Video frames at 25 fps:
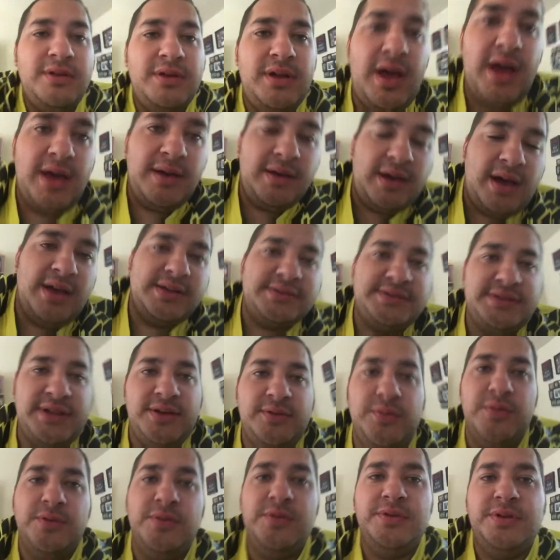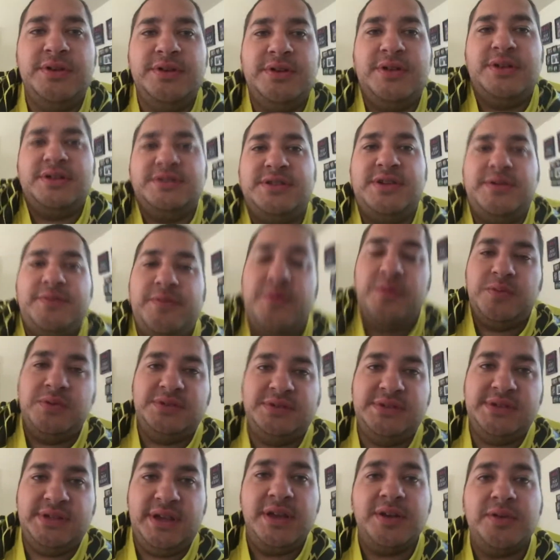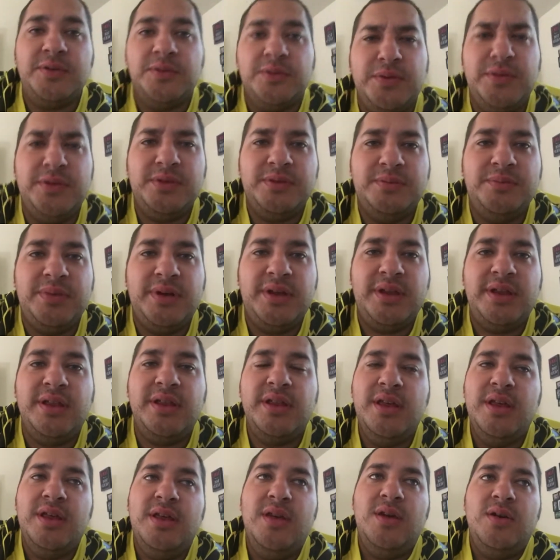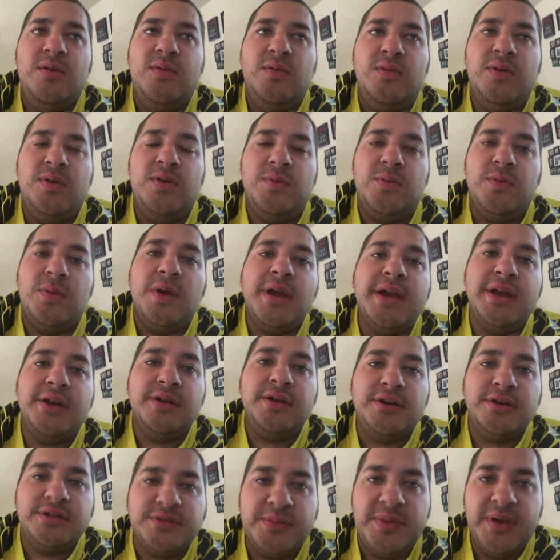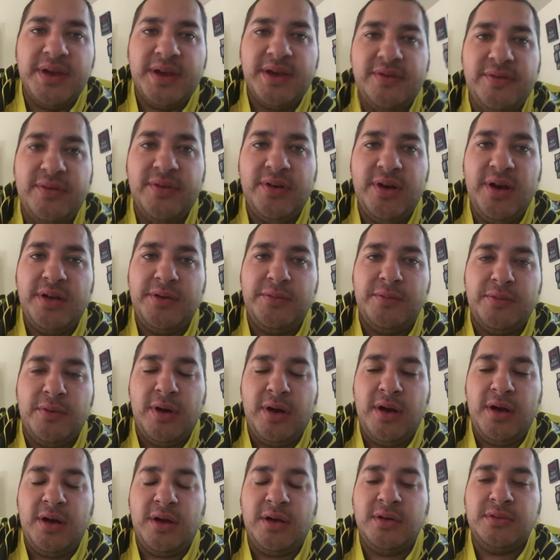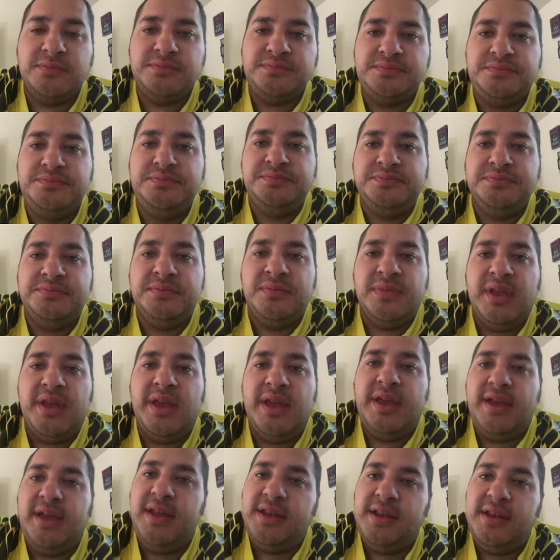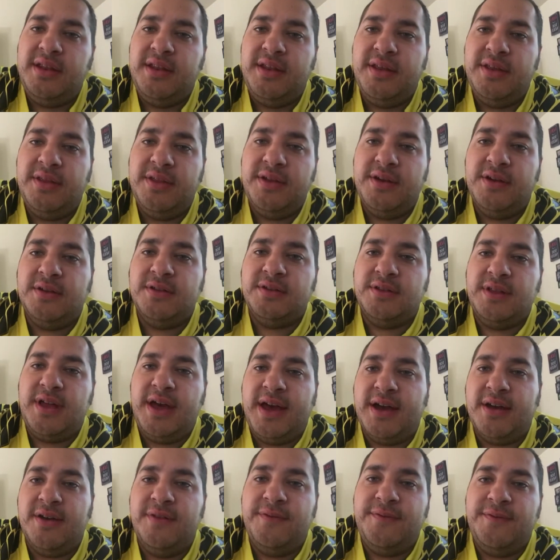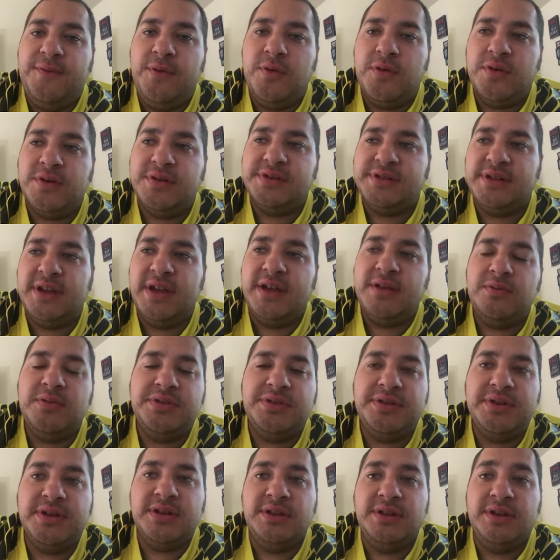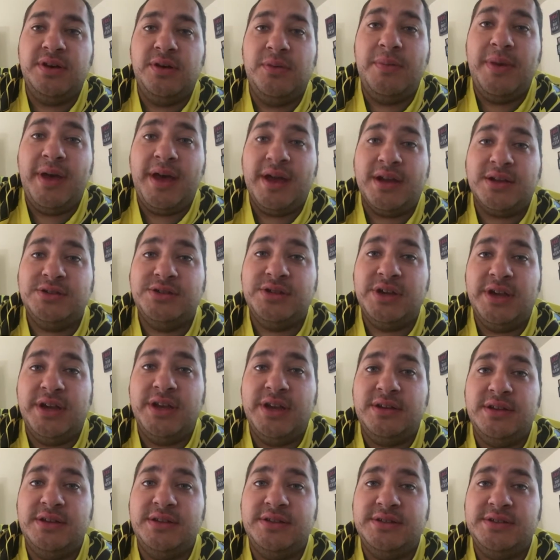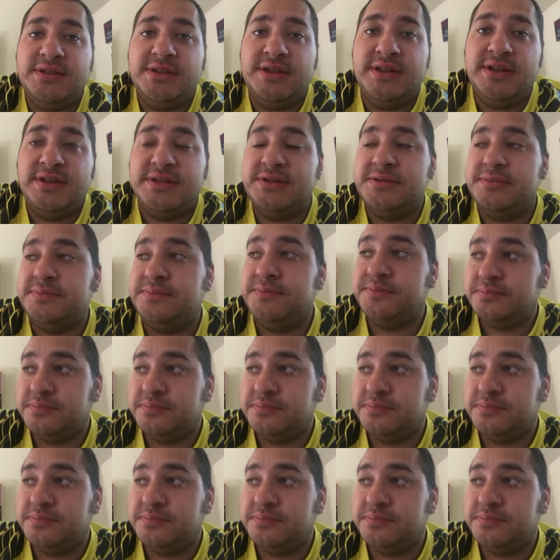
I say Gruden because everyone's saying Gruden, but where the Raiders may have gone wrong in their lack of foresight with the Khalil Mack trade is this.